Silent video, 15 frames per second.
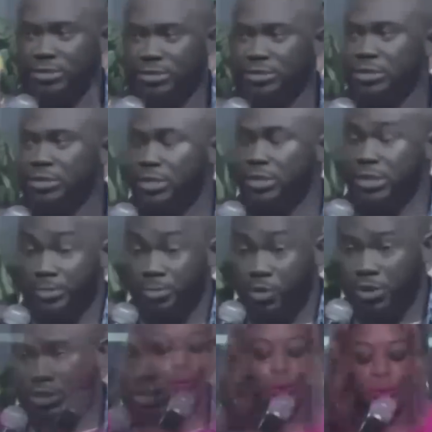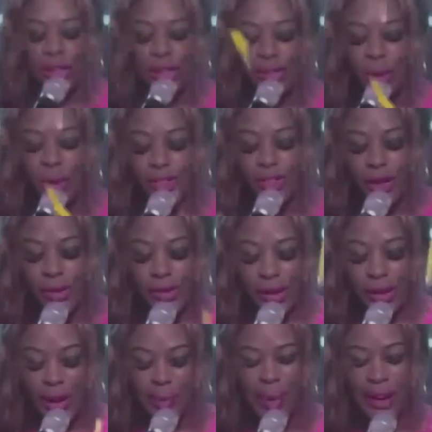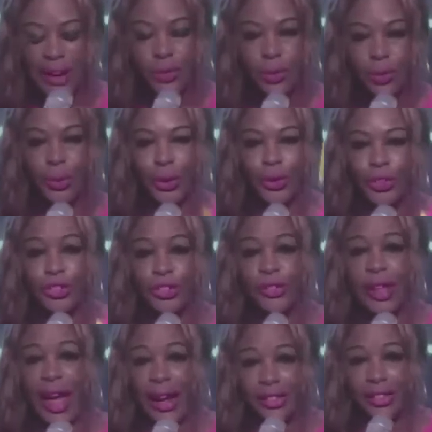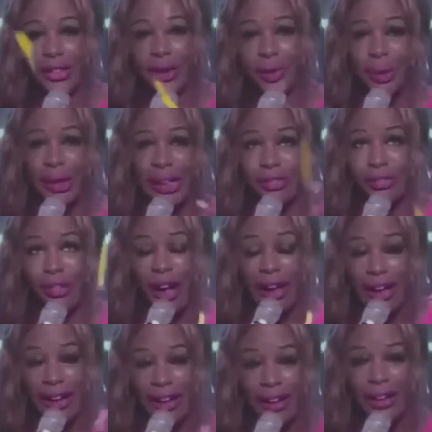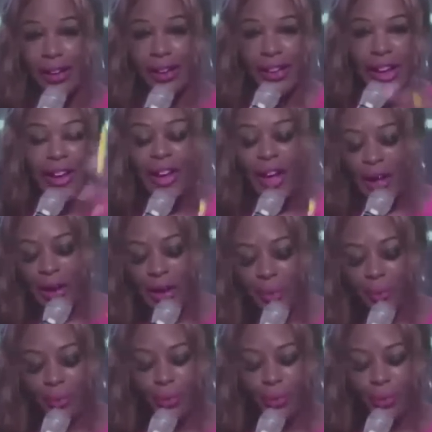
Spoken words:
Supernatural business preservation. Profound testimony that was. Negative